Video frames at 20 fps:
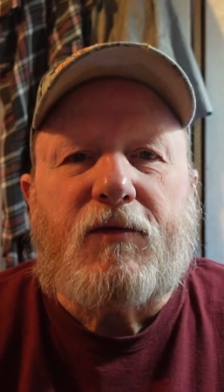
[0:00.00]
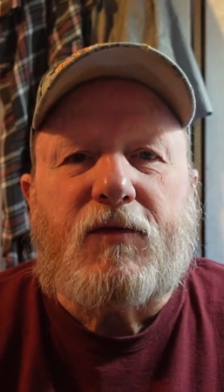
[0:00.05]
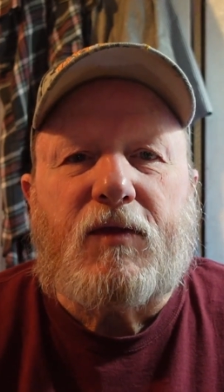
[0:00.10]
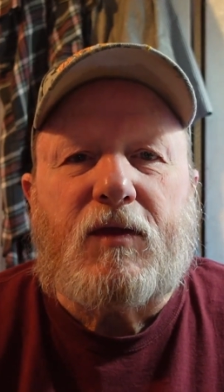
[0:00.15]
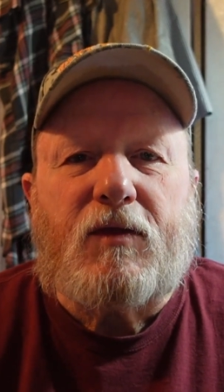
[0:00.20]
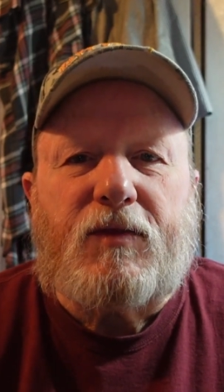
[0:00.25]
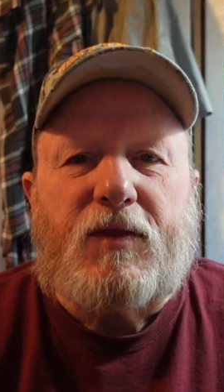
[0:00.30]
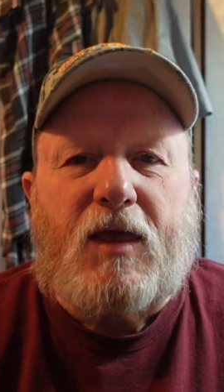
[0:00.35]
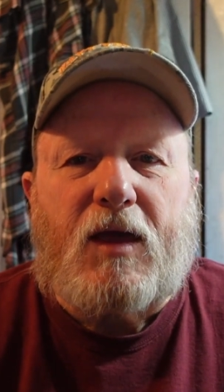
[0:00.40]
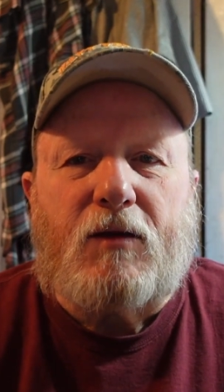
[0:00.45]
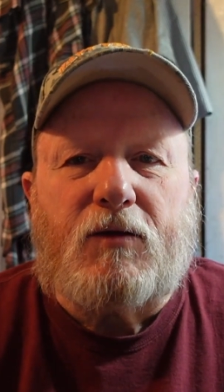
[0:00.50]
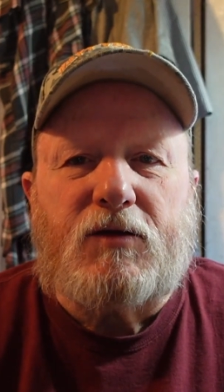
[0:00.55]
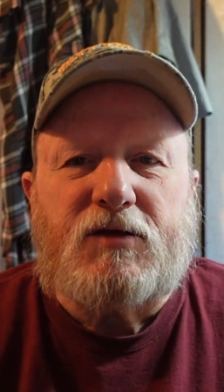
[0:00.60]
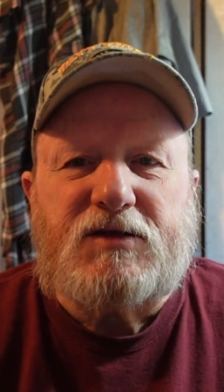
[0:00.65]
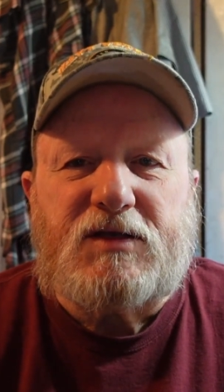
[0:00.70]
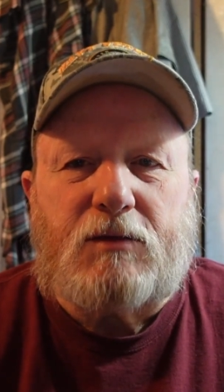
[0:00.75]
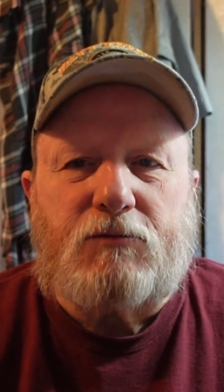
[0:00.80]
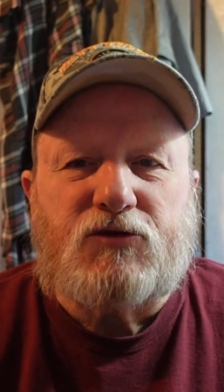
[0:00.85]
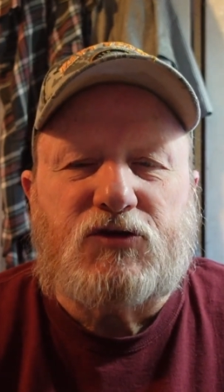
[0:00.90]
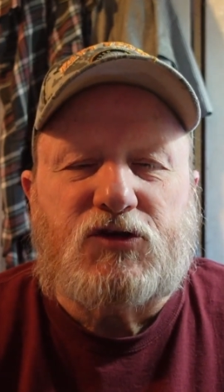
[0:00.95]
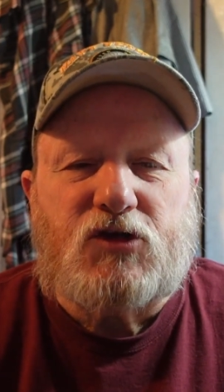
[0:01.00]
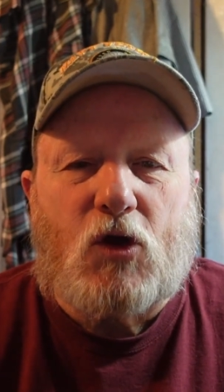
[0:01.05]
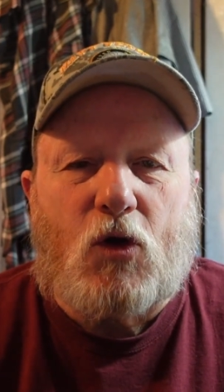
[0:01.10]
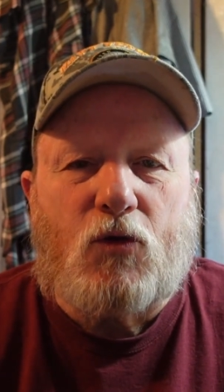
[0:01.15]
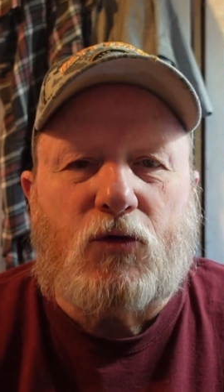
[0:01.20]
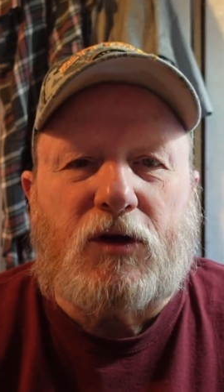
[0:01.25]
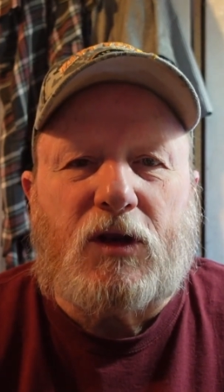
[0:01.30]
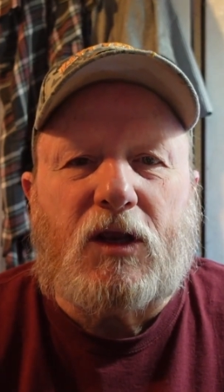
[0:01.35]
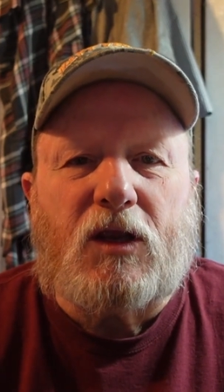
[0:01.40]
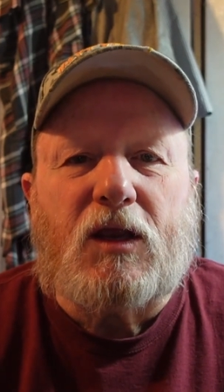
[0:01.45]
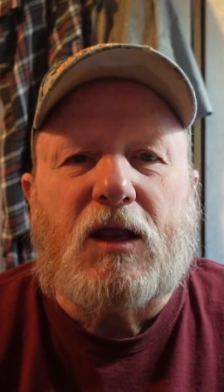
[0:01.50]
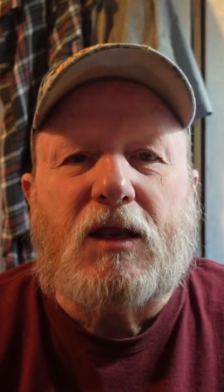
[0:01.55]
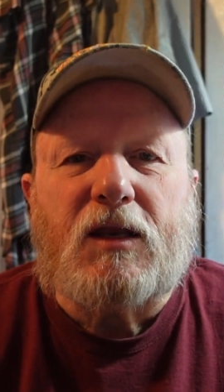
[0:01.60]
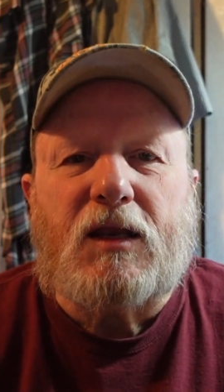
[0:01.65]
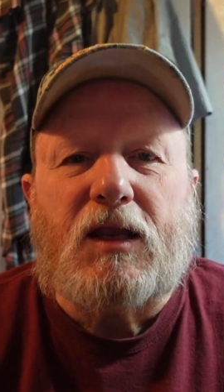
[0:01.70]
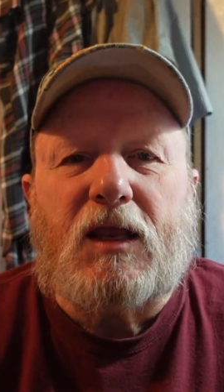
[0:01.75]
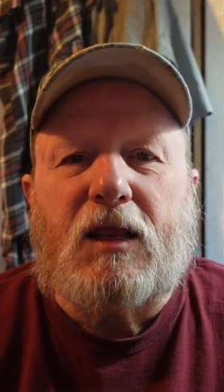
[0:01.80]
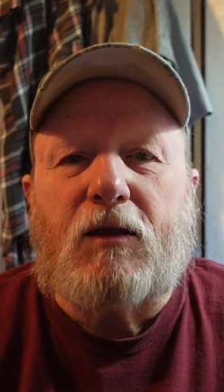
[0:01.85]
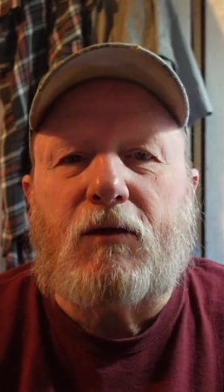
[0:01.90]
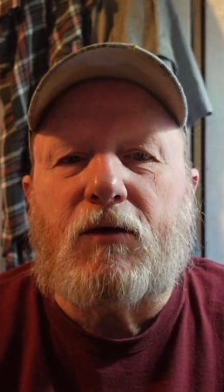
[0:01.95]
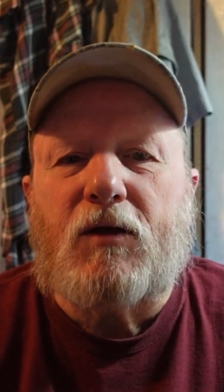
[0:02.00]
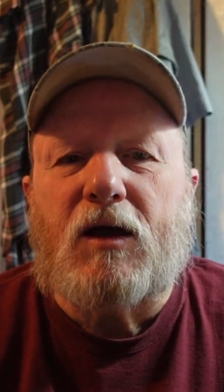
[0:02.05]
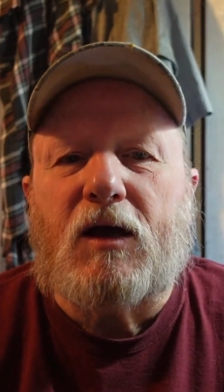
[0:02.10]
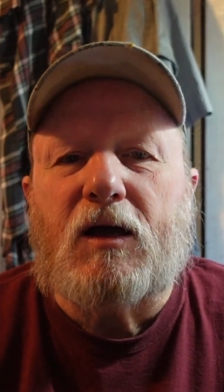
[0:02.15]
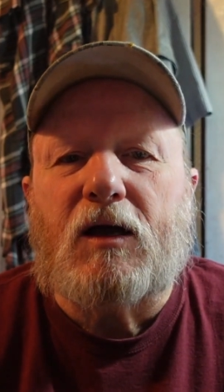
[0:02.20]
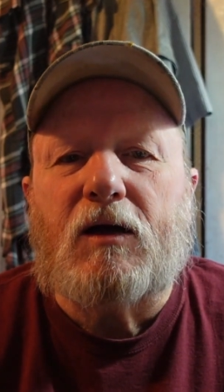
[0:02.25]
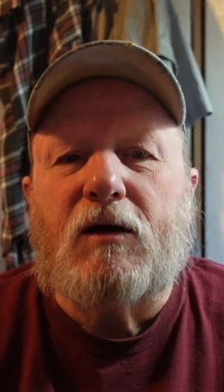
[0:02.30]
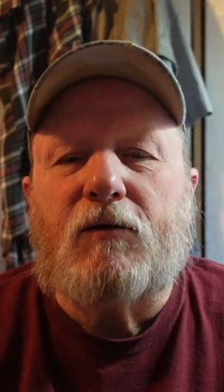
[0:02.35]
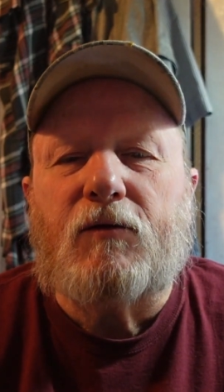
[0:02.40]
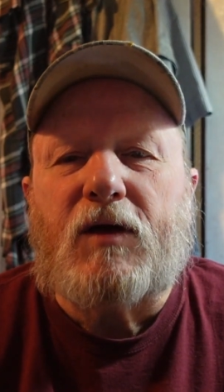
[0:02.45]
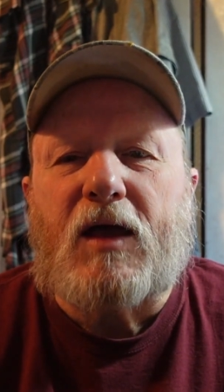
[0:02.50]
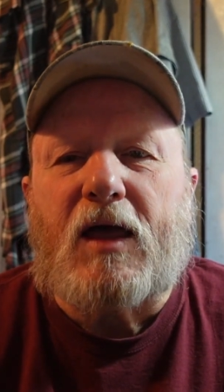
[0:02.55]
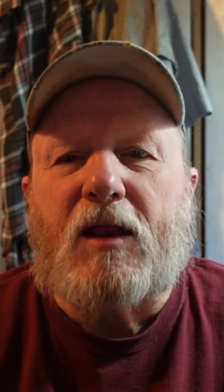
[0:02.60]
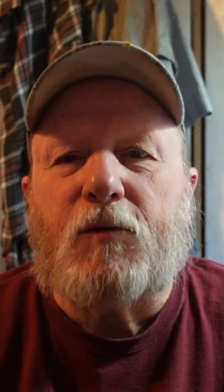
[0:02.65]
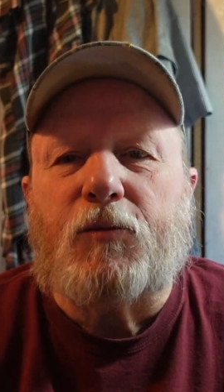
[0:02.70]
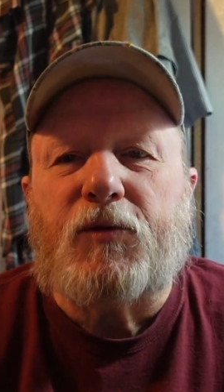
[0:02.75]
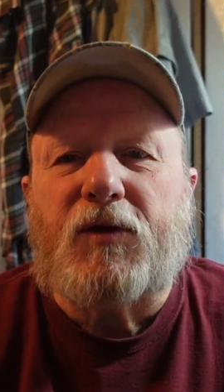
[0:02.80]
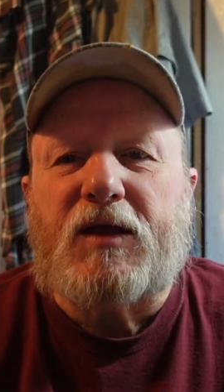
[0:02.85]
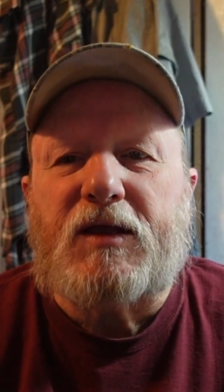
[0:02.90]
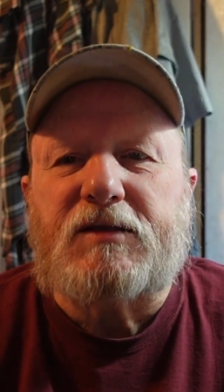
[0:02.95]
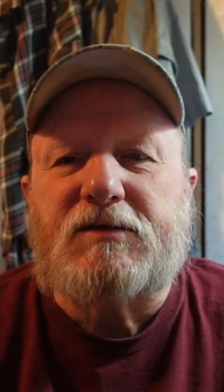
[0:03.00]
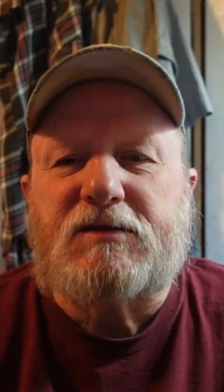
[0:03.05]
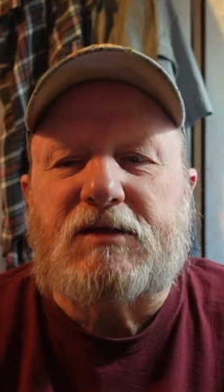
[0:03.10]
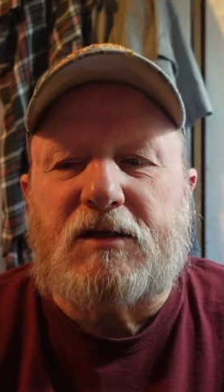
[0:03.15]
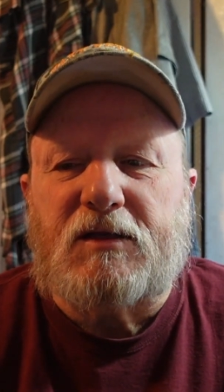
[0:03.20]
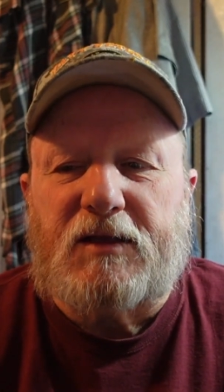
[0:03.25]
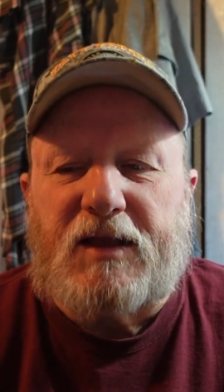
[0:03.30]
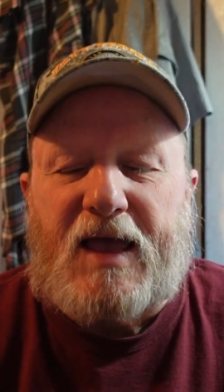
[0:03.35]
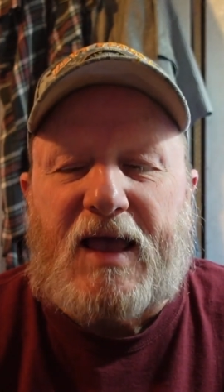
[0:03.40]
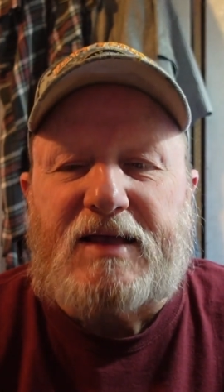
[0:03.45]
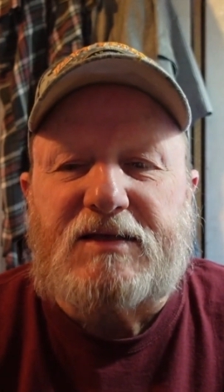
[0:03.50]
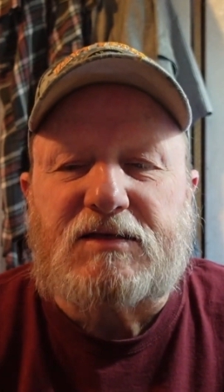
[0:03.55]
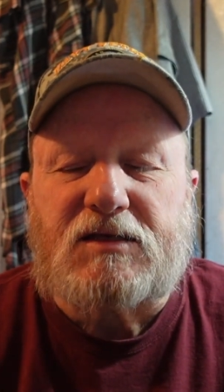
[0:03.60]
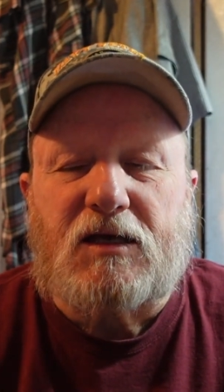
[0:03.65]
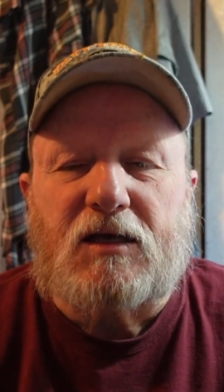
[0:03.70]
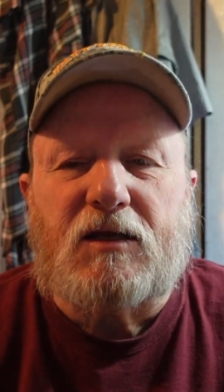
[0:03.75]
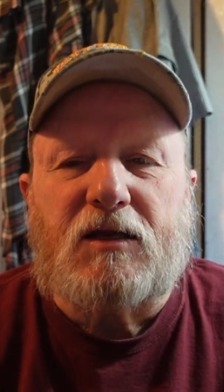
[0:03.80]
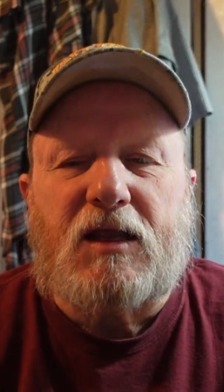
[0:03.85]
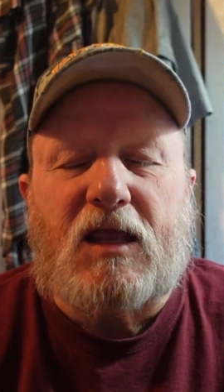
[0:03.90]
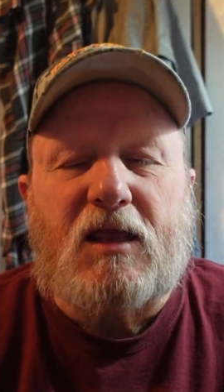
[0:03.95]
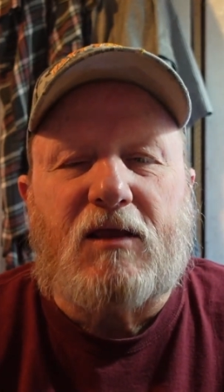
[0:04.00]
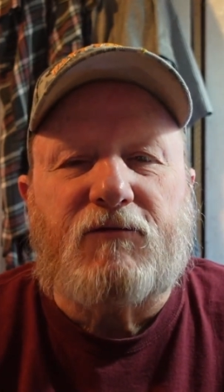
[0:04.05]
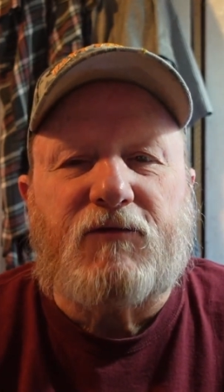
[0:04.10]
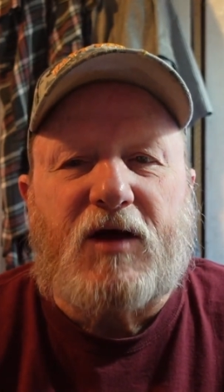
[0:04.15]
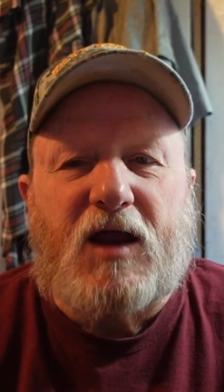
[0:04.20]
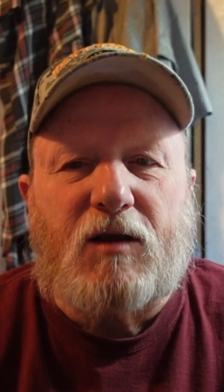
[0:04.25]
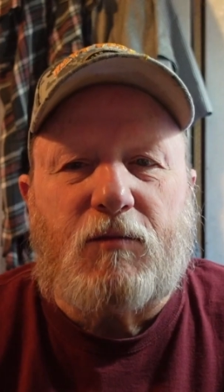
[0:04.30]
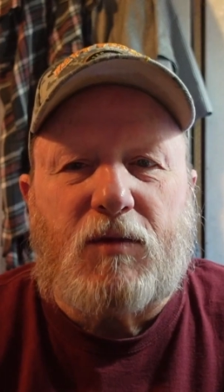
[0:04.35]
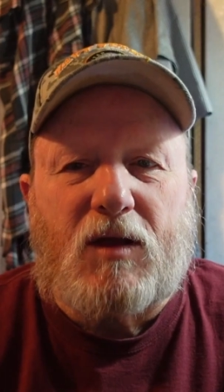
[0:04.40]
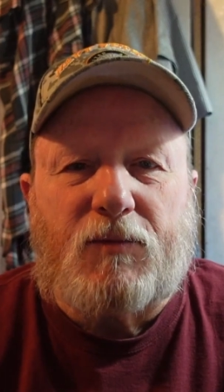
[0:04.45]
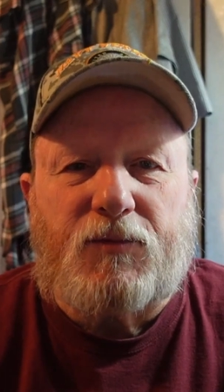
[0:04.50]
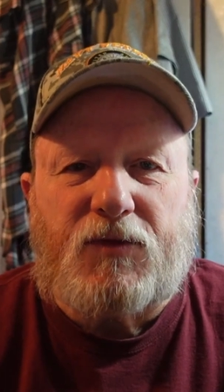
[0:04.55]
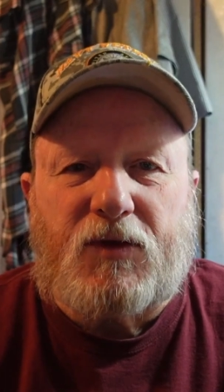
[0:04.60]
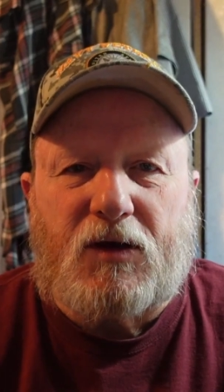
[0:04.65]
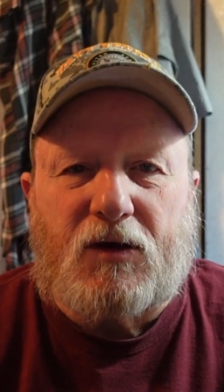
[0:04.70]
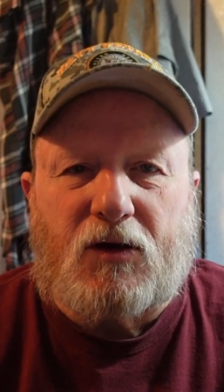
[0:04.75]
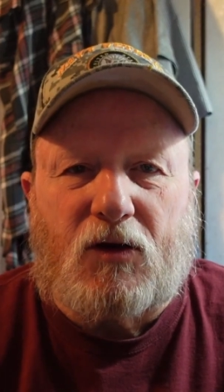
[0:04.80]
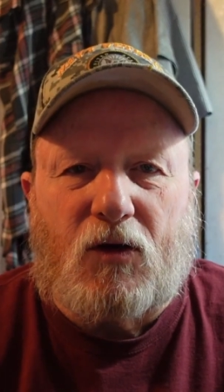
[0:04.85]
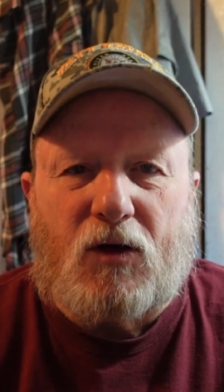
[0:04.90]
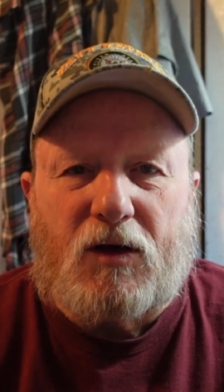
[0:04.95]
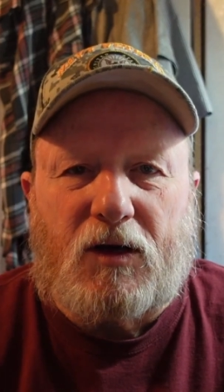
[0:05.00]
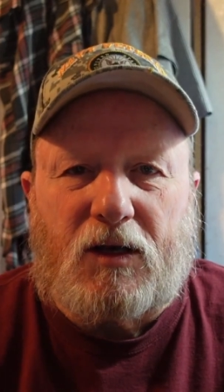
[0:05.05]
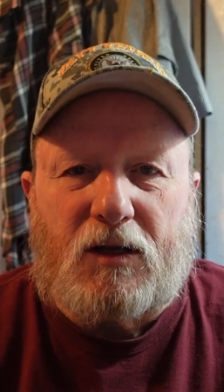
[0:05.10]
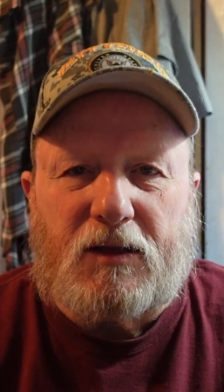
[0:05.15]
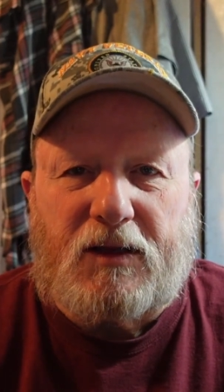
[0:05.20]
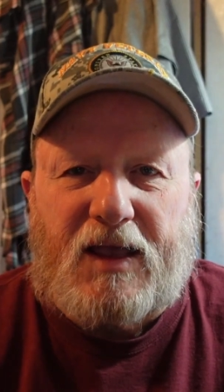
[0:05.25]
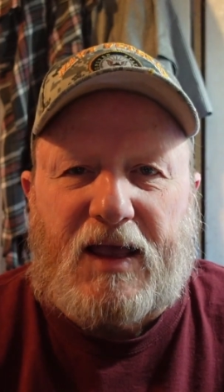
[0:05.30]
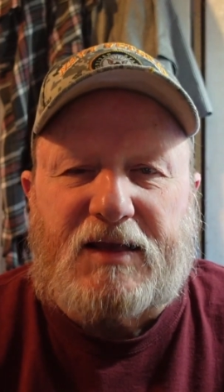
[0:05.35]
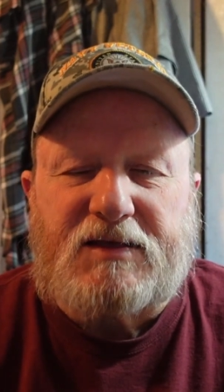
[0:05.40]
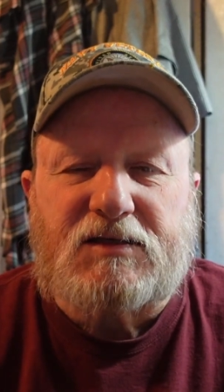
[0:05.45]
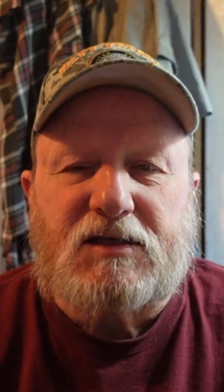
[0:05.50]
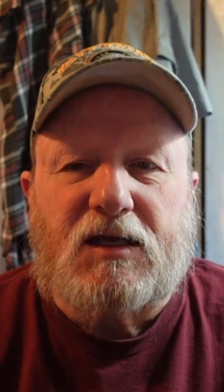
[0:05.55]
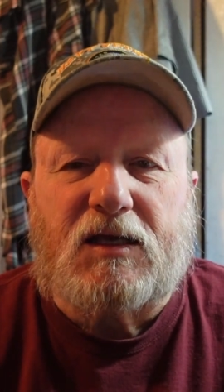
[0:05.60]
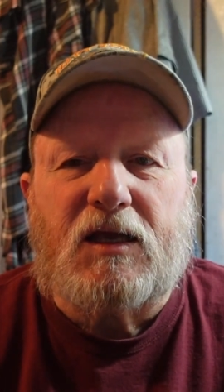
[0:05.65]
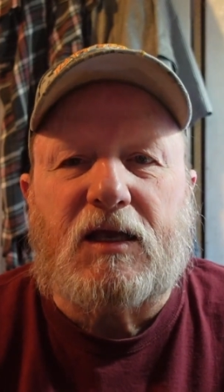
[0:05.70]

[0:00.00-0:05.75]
that his name was Tony, and he had a place in Alaska, and he invited me up there to go hunting in Alaska,